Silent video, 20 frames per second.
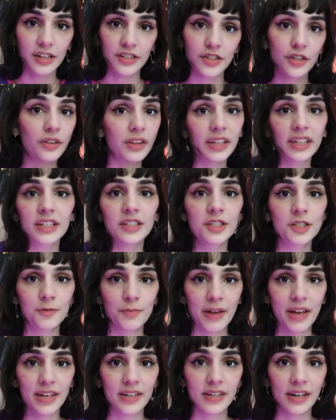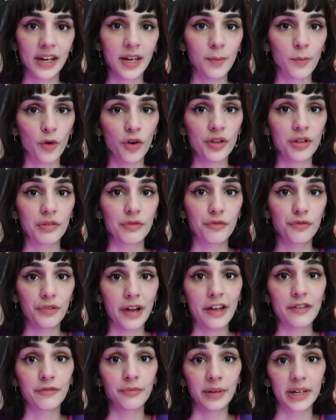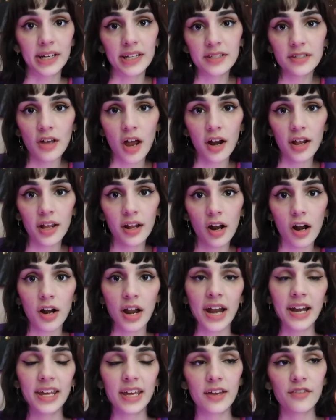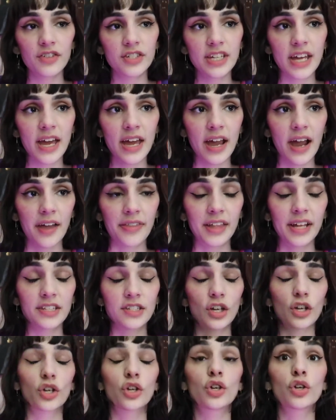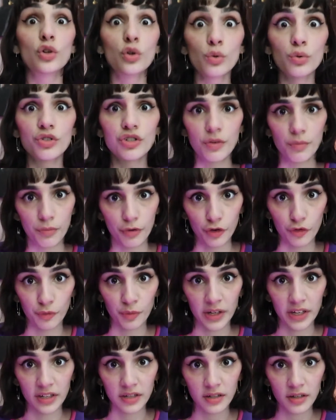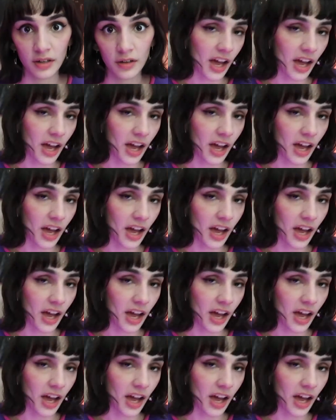I certainly didn't spend any more than 5 minutes on it on any given day, and that's a huge improvement.